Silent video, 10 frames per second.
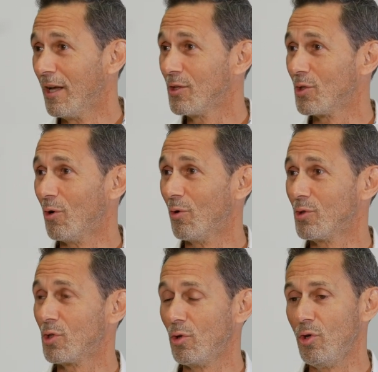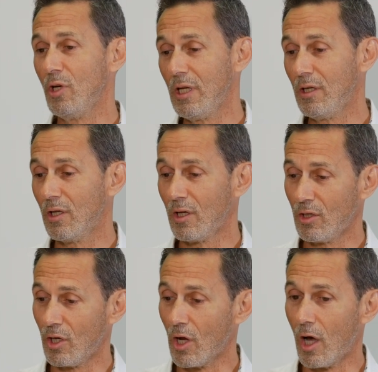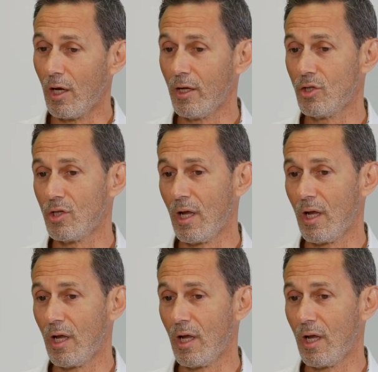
So you need the knowledge